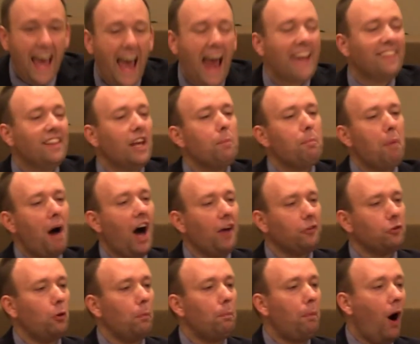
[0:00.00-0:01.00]
And the
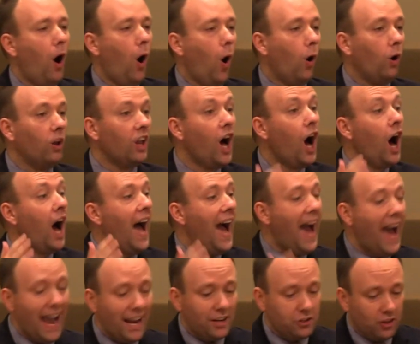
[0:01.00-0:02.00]
Apostle Paul,
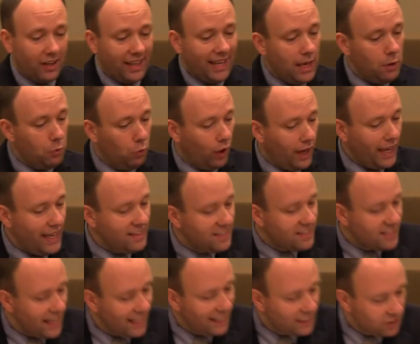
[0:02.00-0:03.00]
actually,
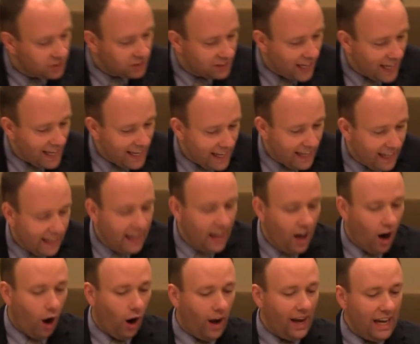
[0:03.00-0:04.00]
he is saying
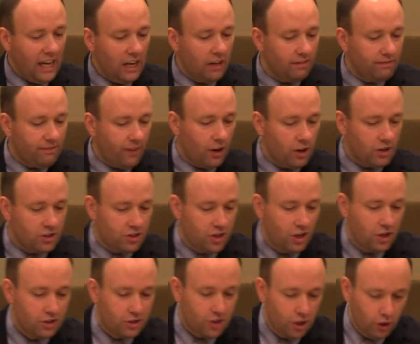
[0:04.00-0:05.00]
in verse
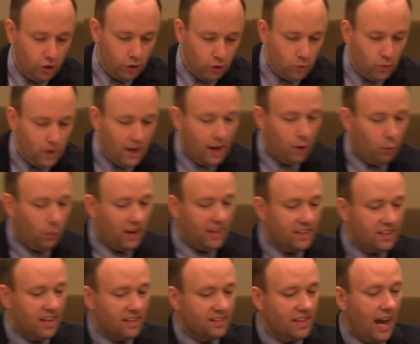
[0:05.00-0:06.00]
2 when he
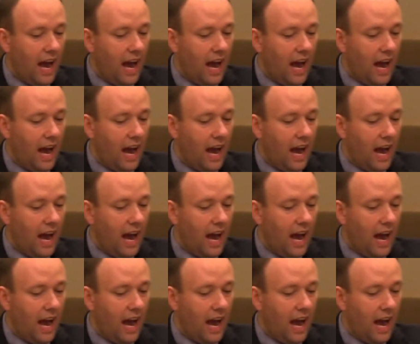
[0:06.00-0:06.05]
says,